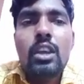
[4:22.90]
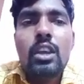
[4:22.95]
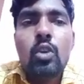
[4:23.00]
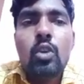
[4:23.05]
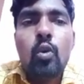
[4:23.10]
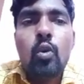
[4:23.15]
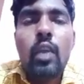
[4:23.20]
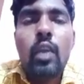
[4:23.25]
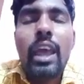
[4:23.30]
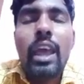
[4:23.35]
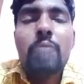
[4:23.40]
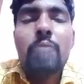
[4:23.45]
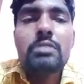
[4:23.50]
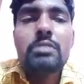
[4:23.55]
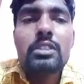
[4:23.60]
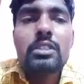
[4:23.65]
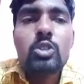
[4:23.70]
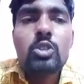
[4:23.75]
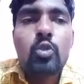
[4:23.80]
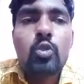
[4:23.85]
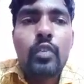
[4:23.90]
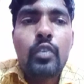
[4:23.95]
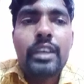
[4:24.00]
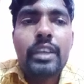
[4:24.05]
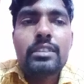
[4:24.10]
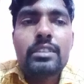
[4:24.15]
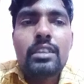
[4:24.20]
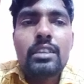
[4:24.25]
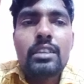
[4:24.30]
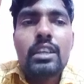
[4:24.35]
Collapse
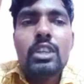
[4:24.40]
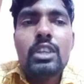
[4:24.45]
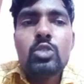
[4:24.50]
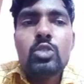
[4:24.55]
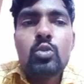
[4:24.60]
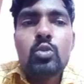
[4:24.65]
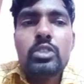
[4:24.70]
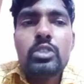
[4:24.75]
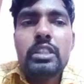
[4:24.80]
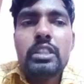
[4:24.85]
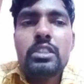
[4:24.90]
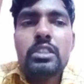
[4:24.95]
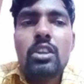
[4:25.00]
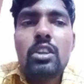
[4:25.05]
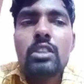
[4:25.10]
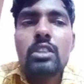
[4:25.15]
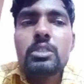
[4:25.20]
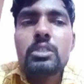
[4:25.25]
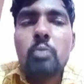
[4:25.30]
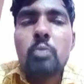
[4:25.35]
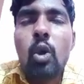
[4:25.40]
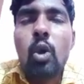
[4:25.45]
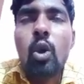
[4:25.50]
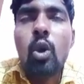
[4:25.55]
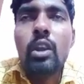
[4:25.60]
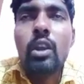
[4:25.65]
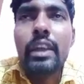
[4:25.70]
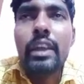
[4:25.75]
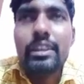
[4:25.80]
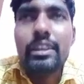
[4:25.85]
earthquakes. So these are all
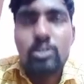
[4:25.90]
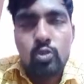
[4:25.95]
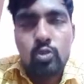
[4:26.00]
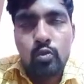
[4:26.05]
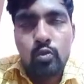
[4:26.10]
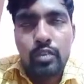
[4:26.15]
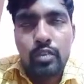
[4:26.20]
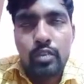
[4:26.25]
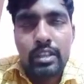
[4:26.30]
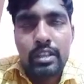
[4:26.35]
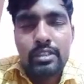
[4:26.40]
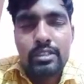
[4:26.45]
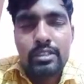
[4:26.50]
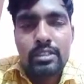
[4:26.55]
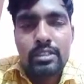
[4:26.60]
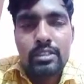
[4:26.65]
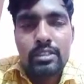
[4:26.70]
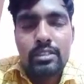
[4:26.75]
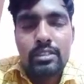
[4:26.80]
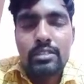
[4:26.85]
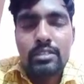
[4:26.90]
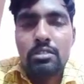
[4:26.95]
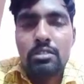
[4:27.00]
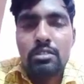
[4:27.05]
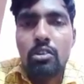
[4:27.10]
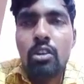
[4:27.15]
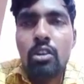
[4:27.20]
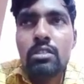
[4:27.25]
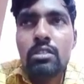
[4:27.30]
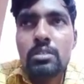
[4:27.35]
small earthquakes. These are
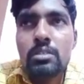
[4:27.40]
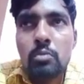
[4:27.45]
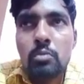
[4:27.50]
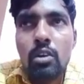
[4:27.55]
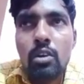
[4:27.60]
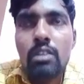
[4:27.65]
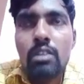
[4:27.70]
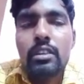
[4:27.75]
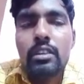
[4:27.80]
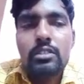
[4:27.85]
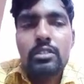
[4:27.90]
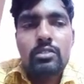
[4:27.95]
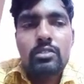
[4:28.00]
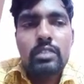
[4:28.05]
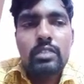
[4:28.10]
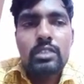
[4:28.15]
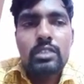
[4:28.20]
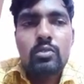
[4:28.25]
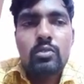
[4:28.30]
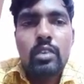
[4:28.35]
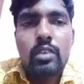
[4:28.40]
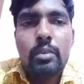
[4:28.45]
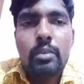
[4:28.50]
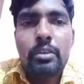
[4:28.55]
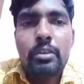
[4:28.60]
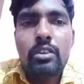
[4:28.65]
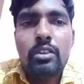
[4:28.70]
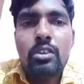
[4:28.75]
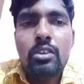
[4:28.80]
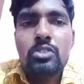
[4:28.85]
all small earthquakes. Why?
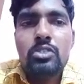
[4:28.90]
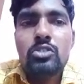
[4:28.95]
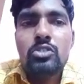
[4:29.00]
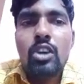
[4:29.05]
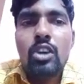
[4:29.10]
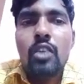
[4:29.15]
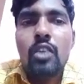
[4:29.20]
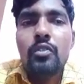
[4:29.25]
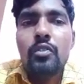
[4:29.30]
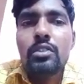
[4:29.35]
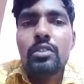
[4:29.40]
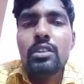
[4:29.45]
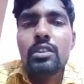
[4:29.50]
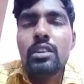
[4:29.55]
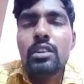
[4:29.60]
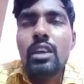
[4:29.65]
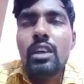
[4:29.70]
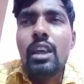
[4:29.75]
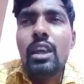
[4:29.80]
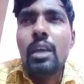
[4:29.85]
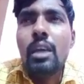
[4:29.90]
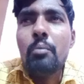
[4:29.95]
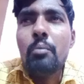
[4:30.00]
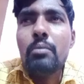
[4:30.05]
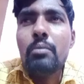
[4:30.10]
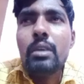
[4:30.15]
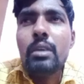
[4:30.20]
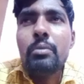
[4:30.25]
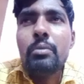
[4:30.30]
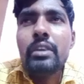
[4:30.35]
Because of
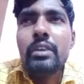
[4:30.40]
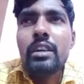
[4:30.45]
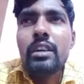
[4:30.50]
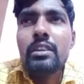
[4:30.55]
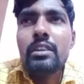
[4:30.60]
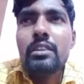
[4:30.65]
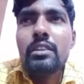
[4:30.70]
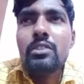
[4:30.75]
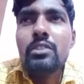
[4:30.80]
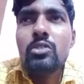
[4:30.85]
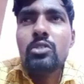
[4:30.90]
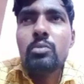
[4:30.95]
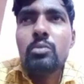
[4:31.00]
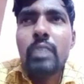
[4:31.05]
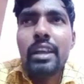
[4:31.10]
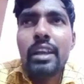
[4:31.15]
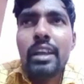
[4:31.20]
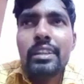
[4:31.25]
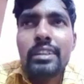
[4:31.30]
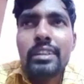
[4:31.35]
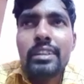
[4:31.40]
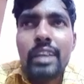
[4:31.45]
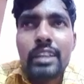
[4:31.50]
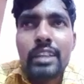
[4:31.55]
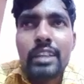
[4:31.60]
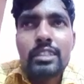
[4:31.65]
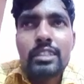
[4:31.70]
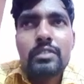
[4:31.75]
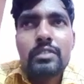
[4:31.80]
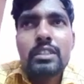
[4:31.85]
maybe underground mining
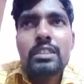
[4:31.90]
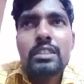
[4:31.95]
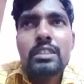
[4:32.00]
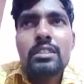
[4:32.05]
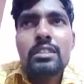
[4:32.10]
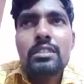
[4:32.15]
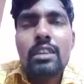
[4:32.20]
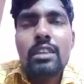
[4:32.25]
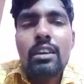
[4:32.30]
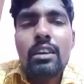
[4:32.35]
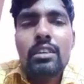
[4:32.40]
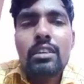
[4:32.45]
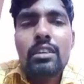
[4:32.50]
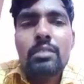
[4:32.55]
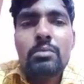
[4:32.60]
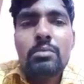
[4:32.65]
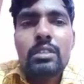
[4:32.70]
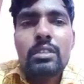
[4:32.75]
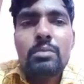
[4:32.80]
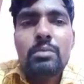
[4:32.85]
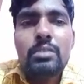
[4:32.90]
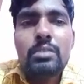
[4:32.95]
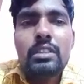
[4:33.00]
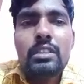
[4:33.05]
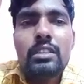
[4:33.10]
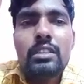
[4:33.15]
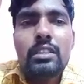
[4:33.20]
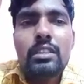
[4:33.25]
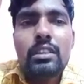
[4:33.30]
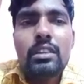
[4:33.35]
activities, or
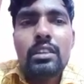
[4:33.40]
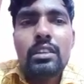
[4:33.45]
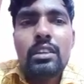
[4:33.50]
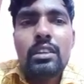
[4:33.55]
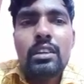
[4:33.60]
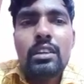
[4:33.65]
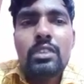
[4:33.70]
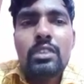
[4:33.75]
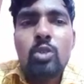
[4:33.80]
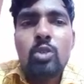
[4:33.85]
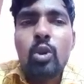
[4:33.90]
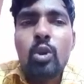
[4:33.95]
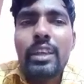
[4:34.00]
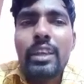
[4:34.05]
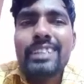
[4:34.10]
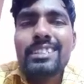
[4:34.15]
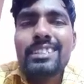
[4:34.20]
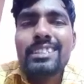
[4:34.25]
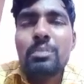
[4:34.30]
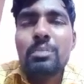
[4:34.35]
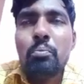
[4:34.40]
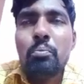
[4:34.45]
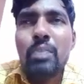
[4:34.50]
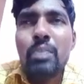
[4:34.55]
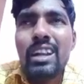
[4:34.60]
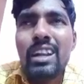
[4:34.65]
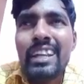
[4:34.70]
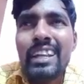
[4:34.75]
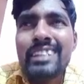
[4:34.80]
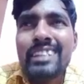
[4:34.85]
maybe tallest
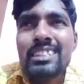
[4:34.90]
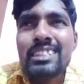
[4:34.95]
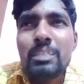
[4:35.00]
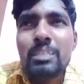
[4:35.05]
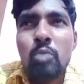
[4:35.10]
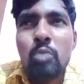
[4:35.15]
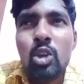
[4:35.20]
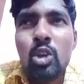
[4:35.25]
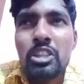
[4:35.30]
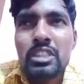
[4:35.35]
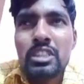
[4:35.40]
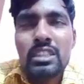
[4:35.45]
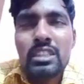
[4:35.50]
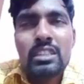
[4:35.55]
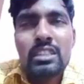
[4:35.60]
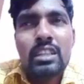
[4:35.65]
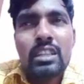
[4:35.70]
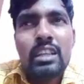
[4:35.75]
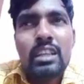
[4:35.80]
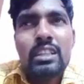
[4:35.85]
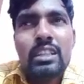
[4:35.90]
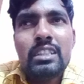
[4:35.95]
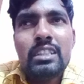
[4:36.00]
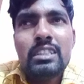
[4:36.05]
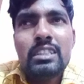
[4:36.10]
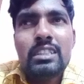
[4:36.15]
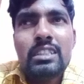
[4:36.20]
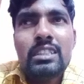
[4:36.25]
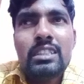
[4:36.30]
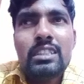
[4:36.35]
buildings demolition
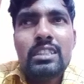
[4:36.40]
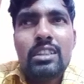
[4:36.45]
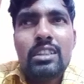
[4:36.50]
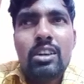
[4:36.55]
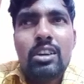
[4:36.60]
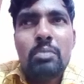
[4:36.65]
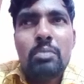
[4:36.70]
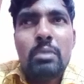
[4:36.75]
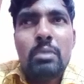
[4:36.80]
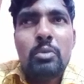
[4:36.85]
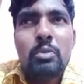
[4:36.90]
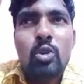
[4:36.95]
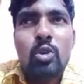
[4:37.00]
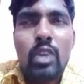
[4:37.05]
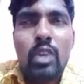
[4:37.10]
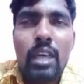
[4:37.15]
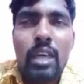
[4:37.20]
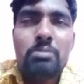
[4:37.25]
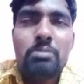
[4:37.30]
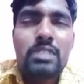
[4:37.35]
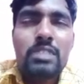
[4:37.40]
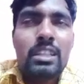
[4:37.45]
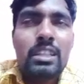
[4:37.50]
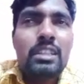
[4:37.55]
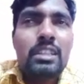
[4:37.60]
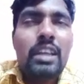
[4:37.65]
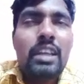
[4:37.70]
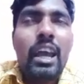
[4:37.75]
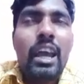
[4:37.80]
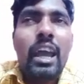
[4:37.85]
conditions, or maybe collapsing
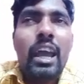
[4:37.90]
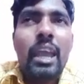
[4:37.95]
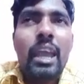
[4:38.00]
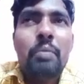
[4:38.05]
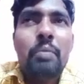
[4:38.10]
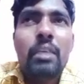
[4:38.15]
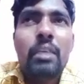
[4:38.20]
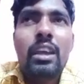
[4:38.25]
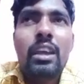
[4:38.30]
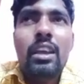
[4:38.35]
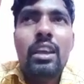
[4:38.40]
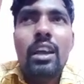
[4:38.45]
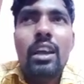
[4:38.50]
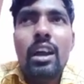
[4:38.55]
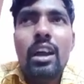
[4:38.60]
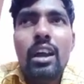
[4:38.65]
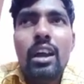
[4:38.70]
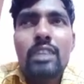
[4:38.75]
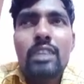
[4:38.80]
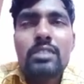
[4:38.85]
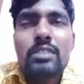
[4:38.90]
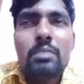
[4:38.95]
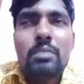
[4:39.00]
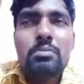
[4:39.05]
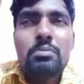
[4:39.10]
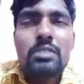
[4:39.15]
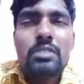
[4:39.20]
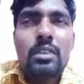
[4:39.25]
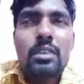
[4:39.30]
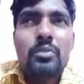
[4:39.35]
time.
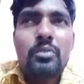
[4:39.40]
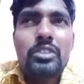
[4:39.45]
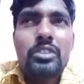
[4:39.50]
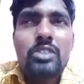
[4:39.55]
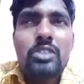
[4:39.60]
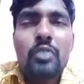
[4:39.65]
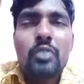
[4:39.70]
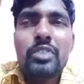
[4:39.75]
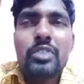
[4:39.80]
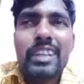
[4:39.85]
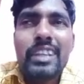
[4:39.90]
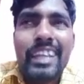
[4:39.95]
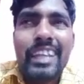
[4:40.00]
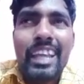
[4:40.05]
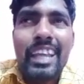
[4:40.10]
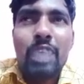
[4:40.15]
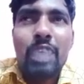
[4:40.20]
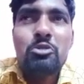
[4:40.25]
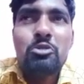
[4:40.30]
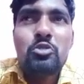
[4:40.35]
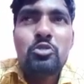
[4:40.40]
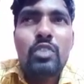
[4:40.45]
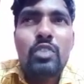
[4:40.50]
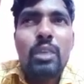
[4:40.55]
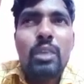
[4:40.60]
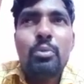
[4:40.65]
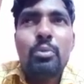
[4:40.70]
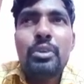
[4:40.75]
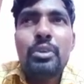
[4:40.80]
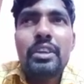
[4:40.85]
Subsurface of the caves
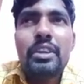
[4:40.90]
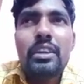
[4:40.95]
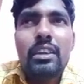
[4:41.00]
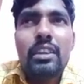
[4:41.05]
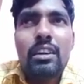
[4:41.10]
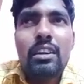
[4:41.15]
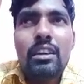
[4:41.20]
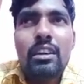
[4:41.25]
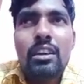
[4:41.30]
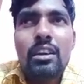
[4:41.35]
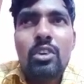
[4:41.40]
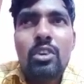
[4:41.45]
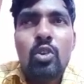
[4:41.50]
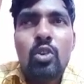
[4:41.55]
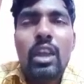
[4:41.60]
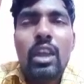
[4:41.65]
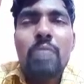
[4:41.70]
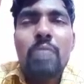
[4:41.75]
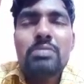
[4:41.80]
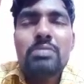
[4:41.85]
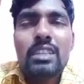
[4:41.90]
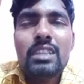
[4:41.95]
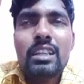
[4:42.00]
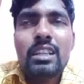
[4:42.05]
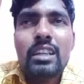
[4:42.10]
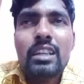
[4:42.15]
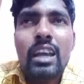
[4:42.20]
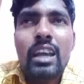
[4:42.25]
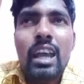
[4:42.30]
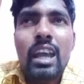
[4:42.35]
will be collapsing
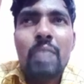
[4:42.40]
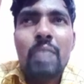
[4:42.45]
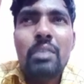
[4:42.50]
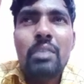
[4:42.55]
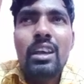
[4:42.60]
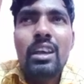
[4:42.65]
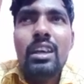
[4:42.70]
time.